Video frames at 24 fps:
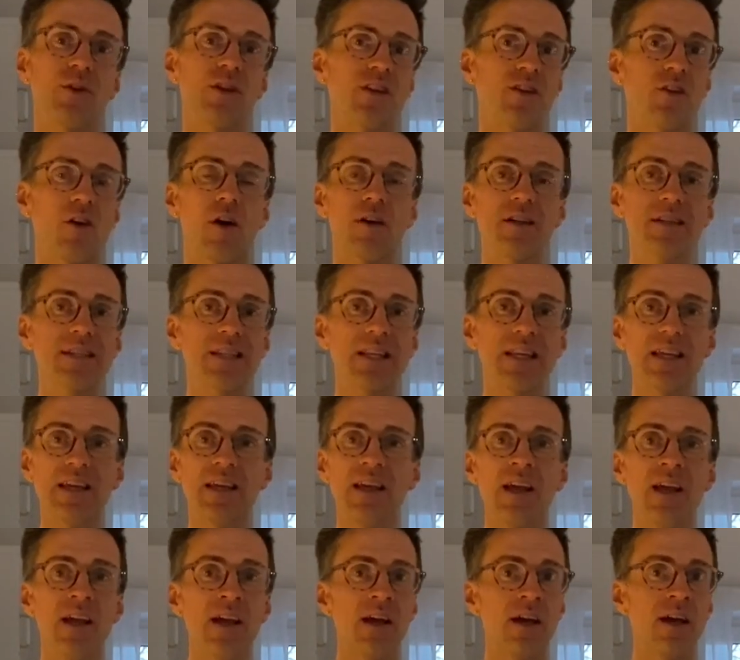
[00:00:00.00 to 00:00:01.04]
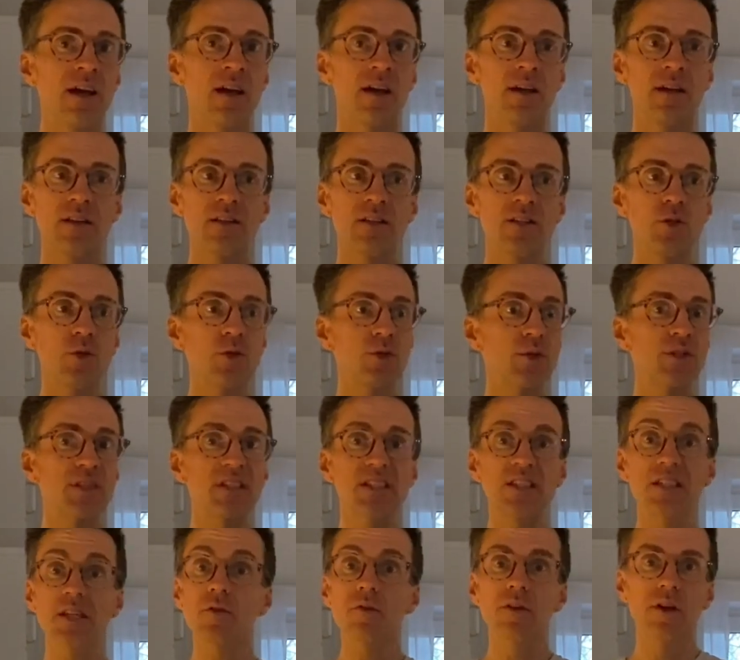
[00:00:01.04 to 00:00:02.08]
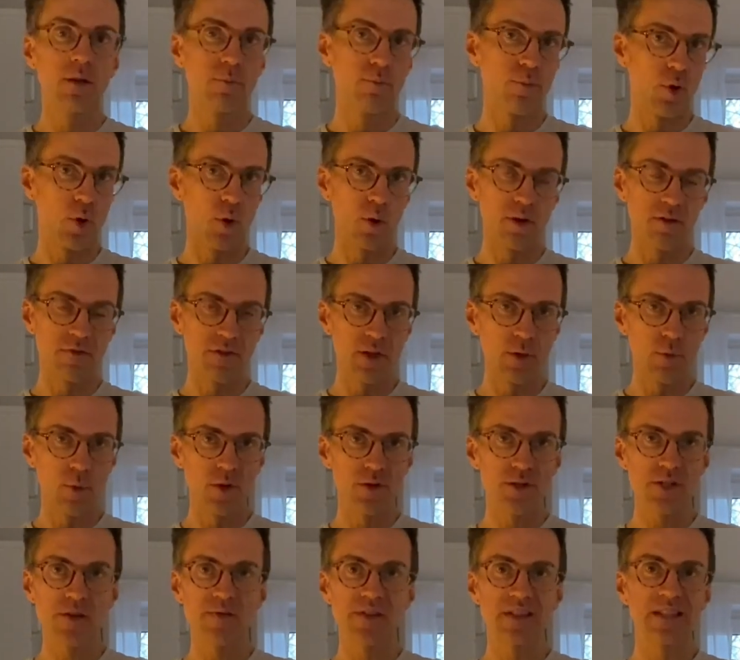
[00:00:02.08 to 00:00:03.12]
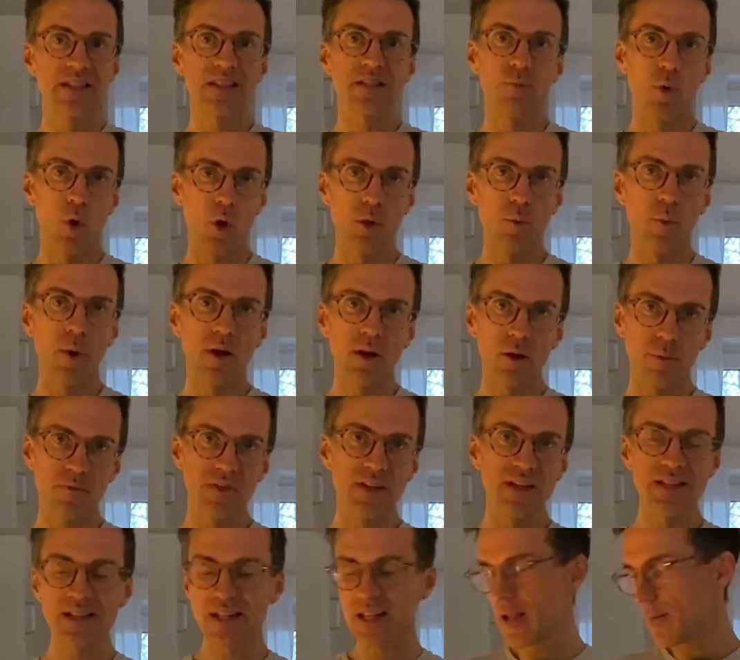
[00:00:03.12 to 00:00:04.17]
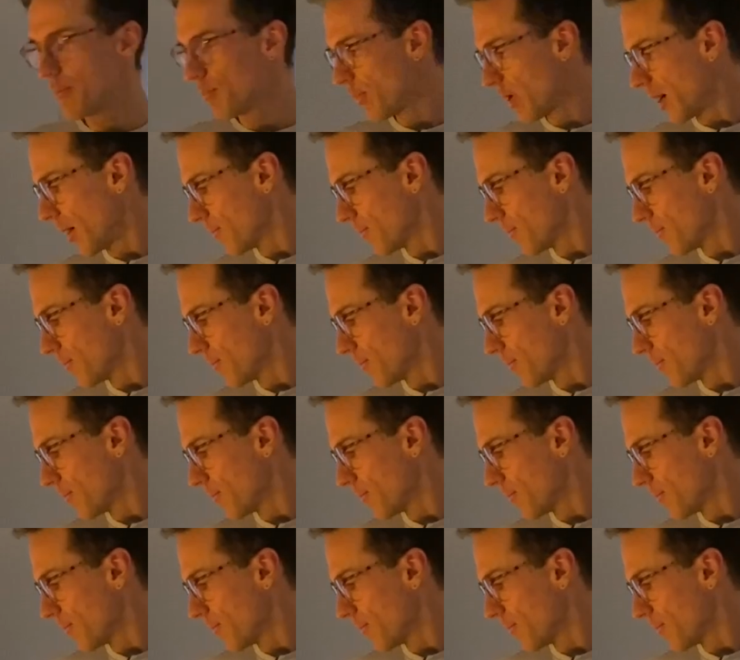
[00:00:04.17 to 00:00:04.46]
You can honestly use your cereal bowl if you want, if it's a small one obviously.